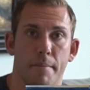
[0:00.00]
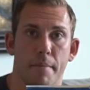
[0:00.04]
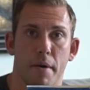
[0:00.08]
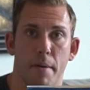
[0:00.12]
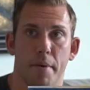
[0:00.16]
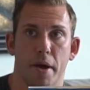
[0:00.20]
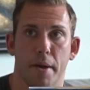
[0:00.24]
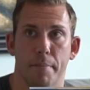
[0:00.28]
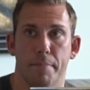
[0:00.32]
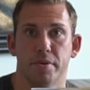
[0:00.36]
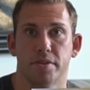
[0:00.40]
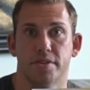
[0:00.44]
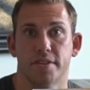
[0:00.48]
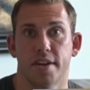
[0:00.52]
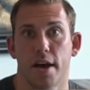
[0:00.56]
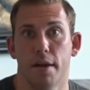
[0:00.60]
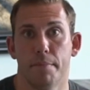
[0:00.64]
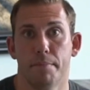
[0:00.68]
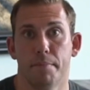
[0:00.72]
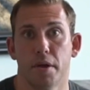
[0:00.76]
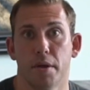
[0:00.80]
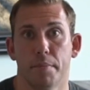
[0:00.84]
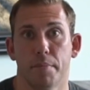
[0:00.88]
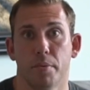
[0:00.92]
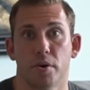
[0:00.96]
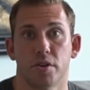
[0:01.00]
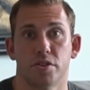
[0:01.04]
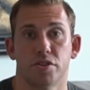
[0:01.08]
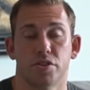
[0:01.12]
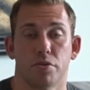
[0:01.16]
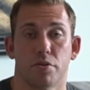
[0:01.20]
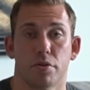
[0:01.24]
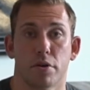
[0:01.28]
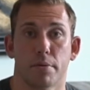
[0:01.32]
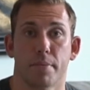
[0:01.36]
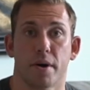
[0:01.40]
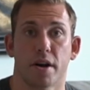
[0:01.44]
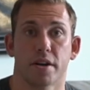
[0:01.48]
Maybe I put 10 people at
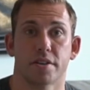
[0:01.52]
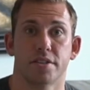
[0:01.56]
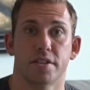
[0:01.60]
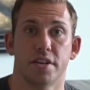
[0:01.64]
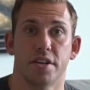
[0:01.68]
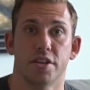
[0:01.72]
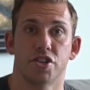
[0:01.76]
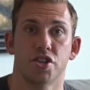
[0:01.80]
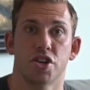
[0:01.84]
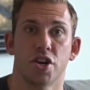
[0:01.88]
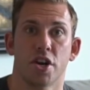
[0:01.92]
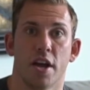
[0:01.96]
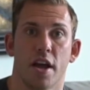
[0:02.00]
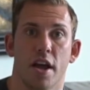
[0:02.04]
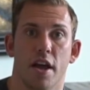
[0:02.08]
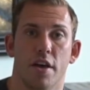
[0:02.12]
$200 each,